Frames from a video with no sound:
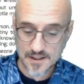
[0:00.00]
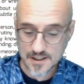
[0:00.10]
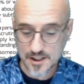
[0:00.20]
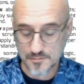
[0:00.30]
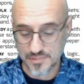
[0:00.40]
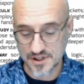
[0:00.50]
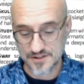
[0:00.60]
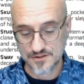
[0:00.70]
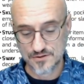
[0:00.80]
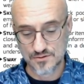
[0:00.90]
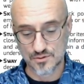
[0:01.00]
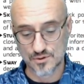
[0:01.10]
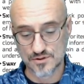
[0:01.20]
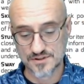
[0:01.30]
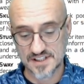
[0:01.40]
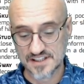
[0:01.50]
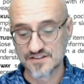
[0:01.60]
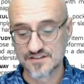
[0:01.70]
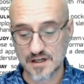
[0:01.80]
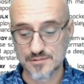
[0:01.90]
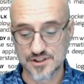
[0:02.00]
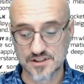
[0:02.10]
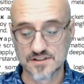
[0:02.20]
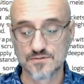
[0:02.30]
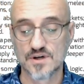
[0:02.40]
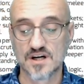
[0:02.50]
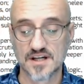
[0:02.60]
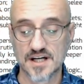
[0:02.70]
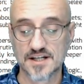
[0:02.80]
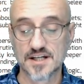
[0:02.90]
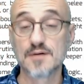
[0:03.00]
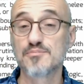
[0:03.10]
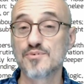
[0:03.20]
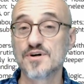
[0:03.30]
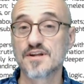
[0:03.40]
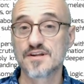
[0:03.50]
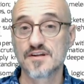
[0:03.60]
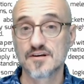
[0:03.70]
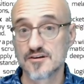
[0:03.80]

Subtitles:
but you rolled exceptionally well and ended up with